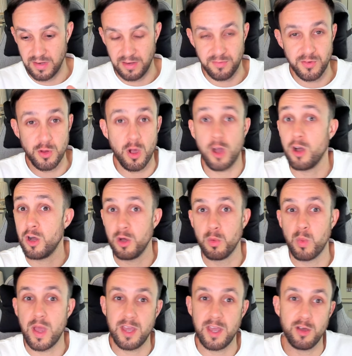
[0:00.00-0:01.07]
are
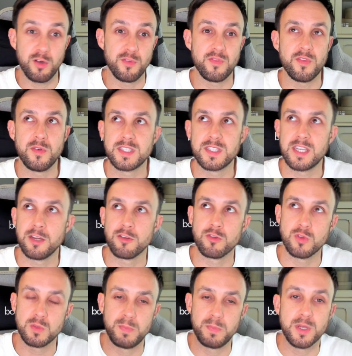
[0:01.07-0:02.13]
aware of
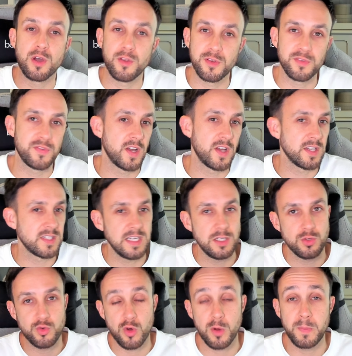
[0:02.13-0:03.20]
serials beyond
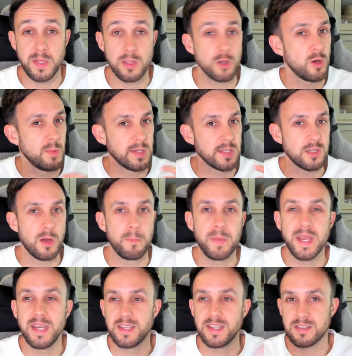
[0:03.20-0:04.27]
30, drop it in the comments. I'll
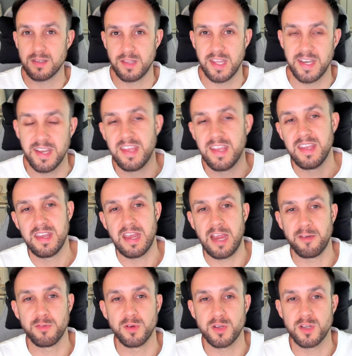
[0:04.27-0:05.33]
pin it so then
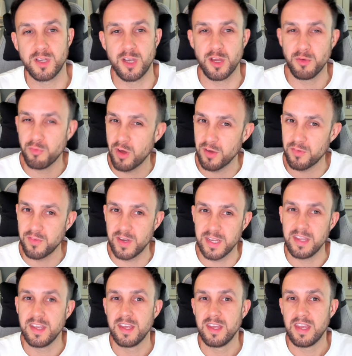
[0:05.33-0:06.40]
everyone can know
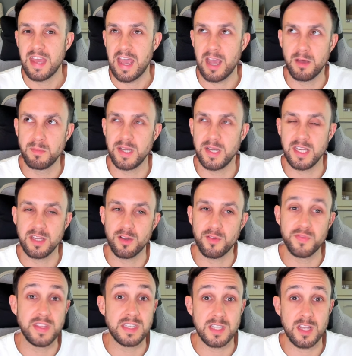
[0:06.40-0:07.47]
roughly how many of
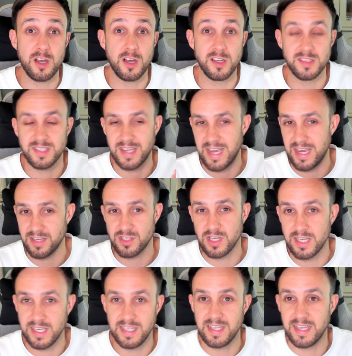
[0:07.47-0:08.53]
these cards
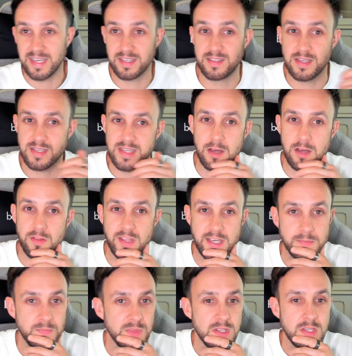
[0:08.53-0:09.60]
actually exist out there.
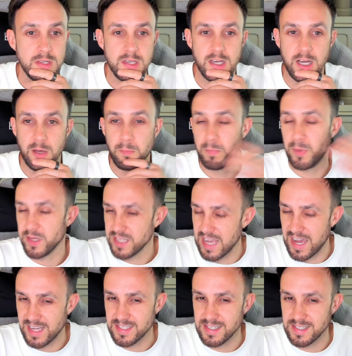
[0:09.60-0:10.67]
But
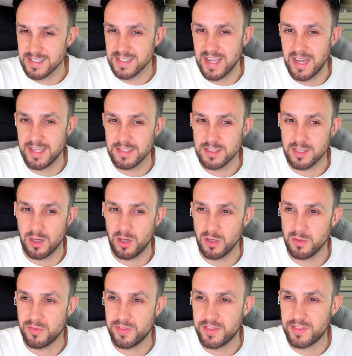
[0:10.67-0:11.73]
yeah, as it stands,
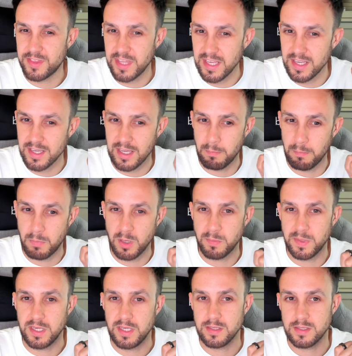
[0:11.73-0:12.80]
I think it might
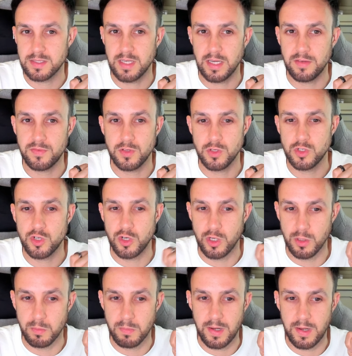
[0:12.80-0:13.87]
be safe to
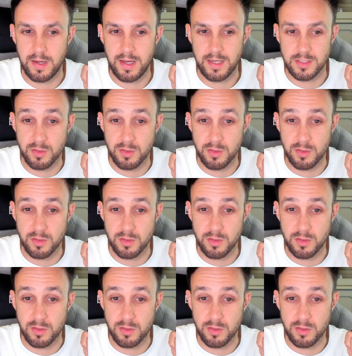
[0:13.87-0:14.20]
assume, as of